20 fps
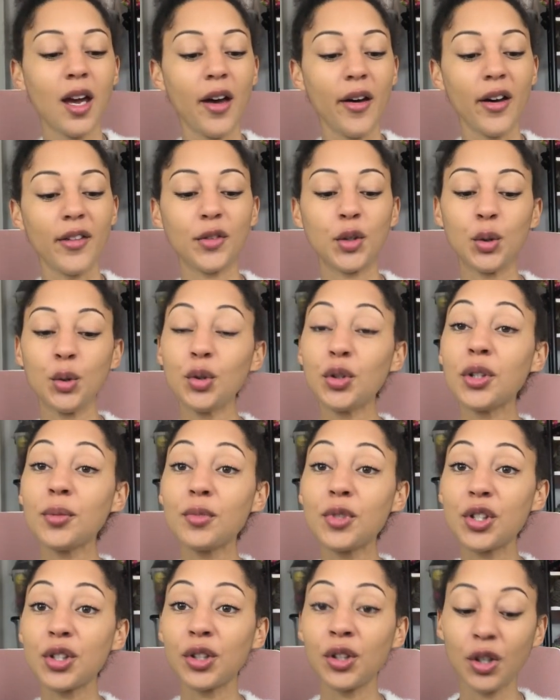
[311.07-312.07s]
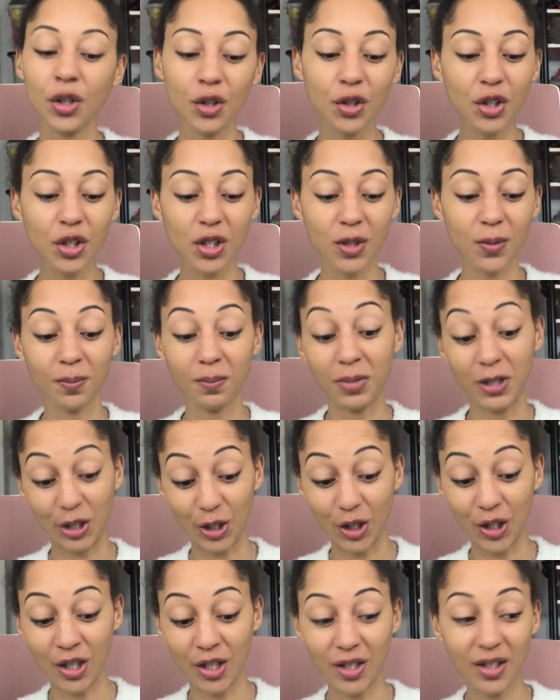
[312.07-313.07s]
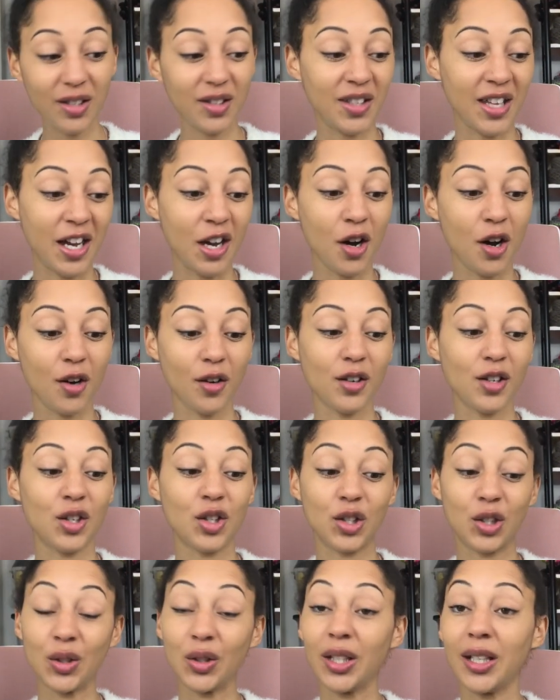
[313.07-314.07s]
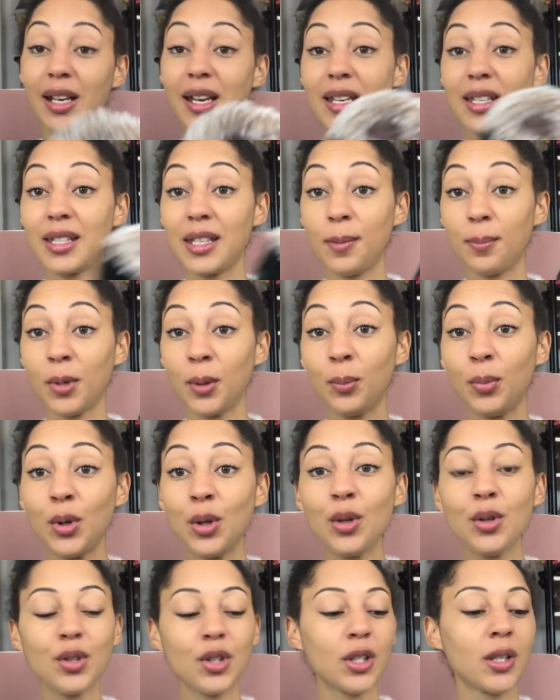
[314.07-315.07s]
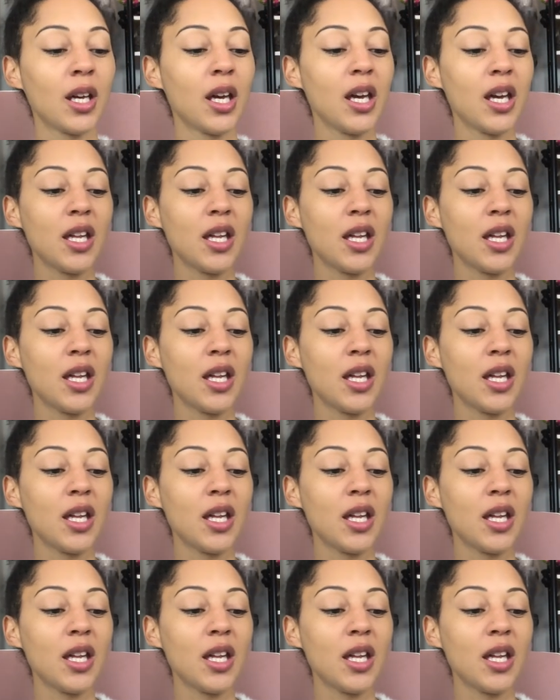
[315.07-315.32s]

I've called them Snugs because they are a snuggly slipper boot.